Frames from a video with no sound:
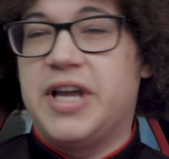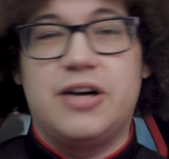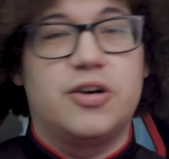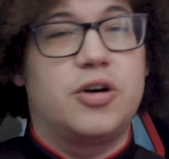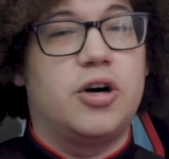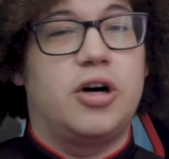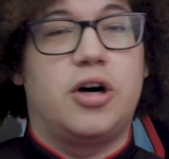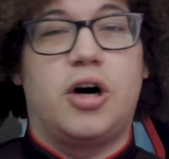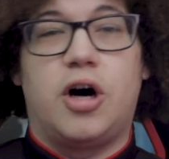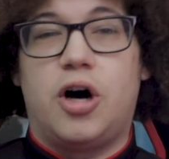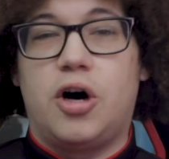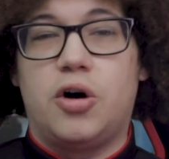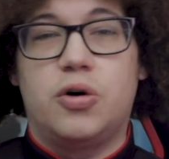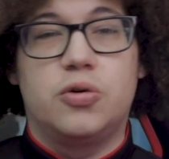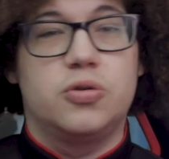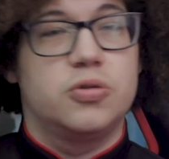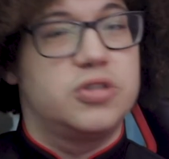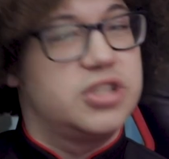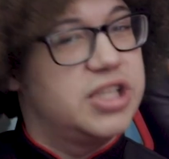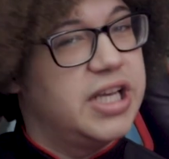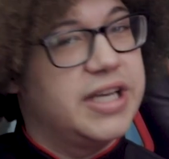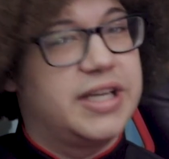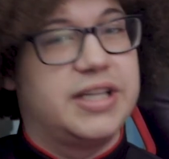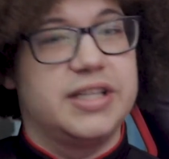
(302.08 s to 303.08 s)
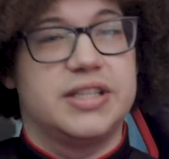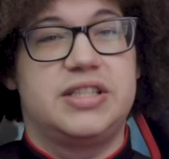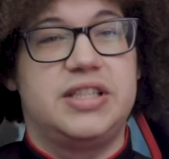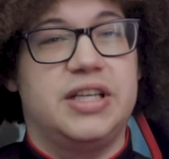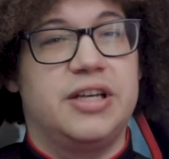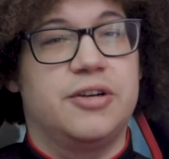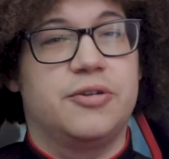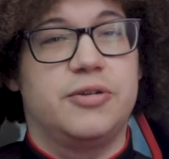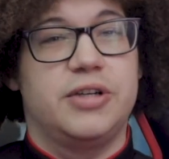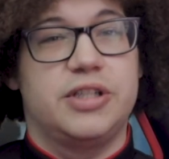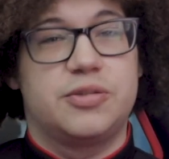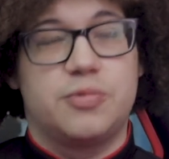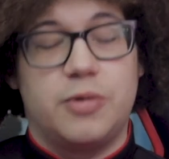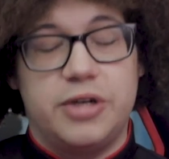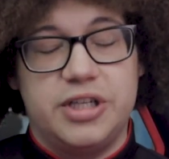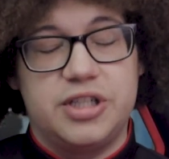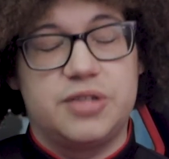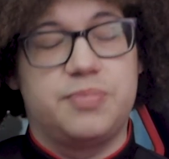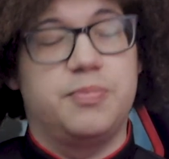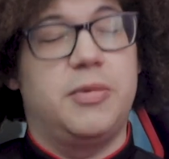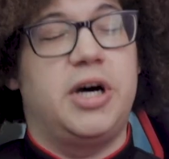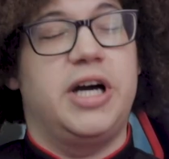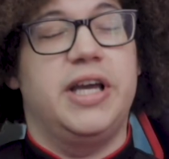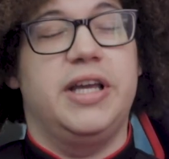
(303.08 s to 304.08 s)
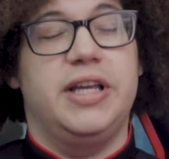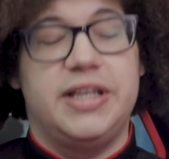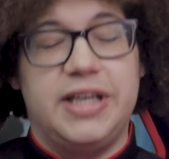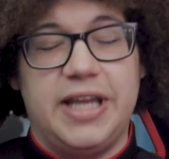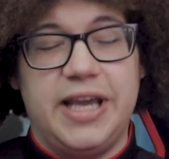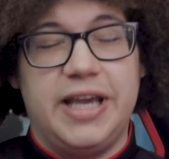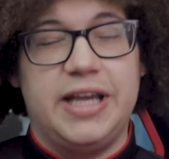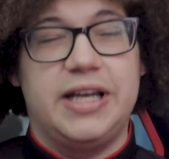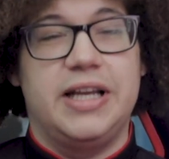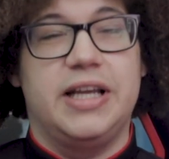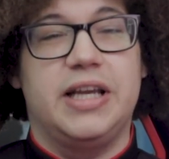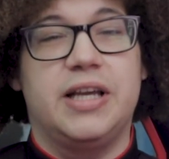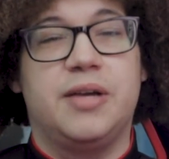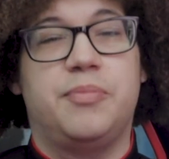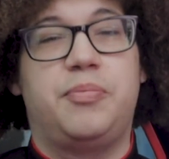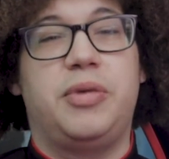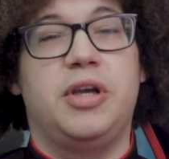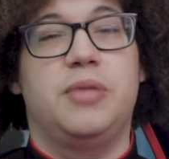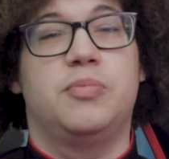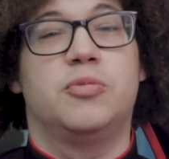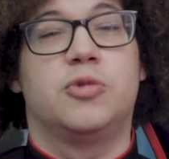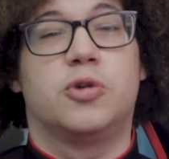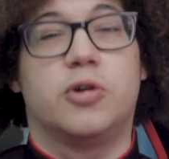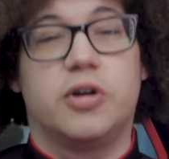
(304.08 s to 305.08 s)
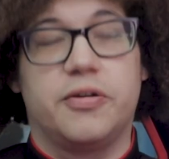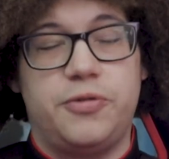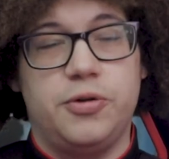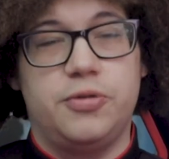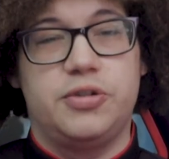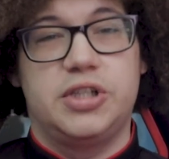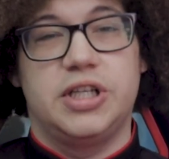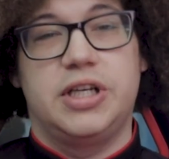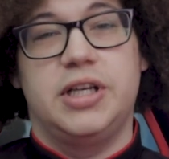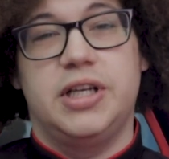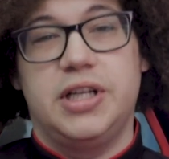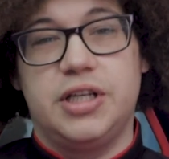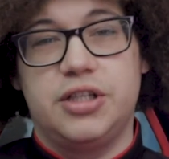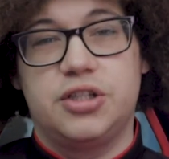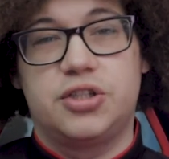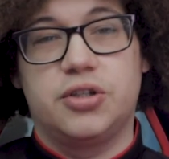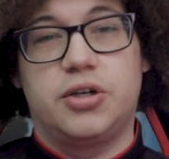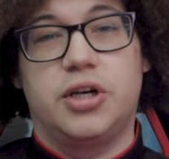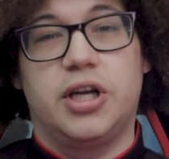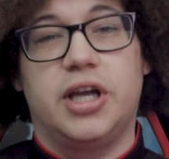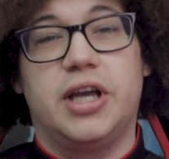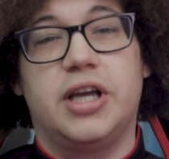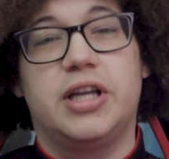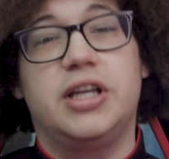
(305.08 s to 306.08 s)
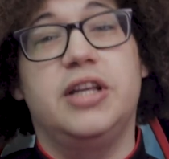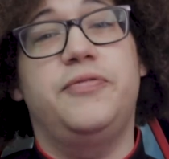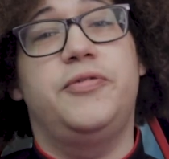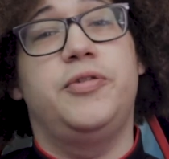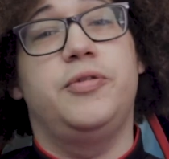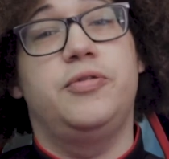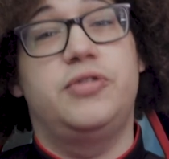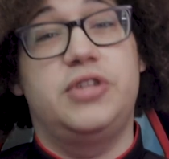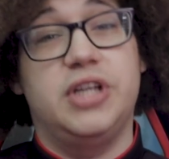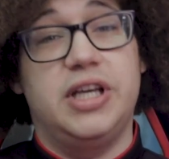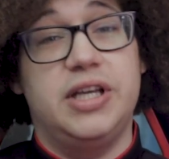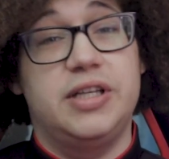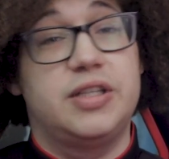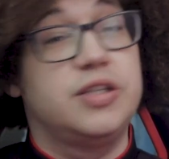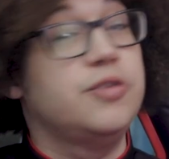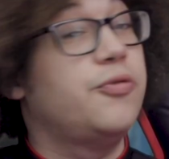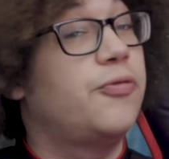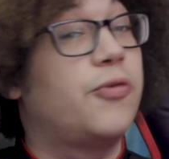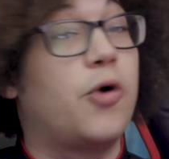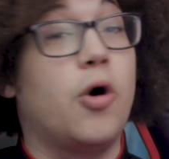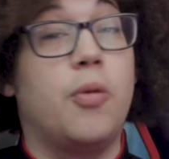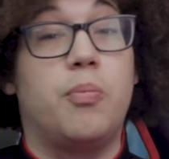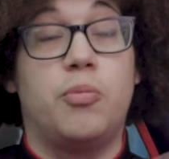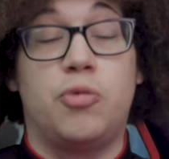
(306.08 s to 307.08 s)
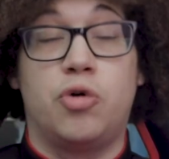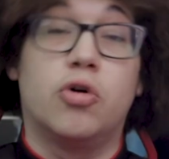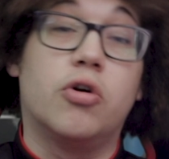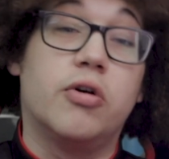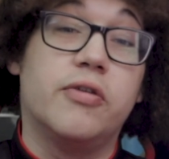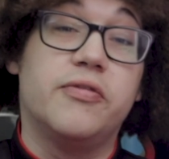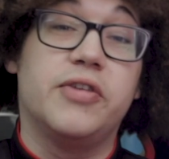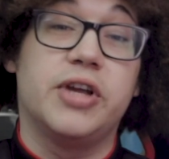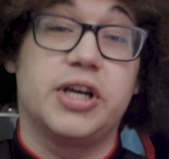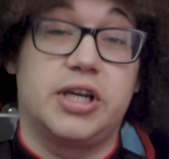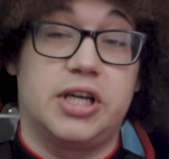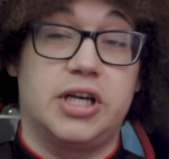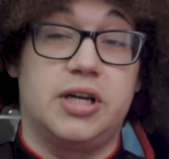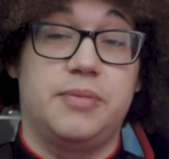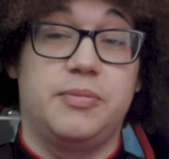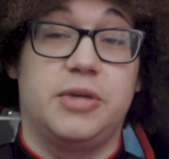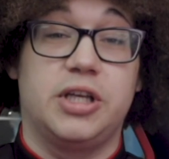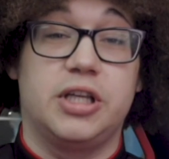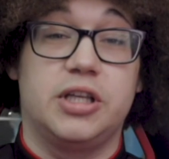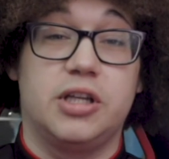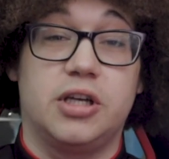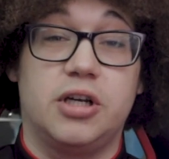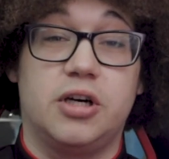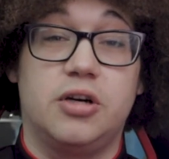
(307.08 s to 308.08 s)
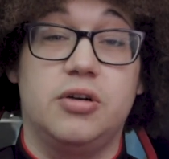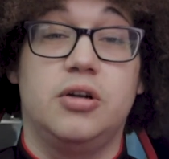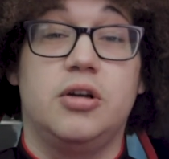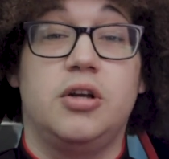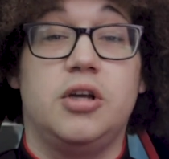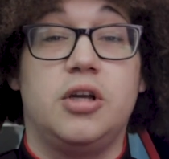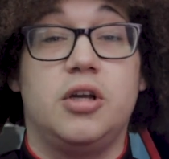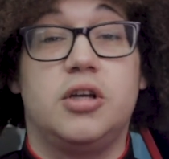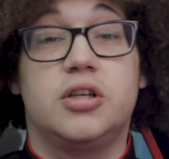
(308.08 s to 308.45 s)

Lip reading: now got a whole second series which might nail it a bit more if you didn't enjoy it. And if you did, you've got more of it coming, you know?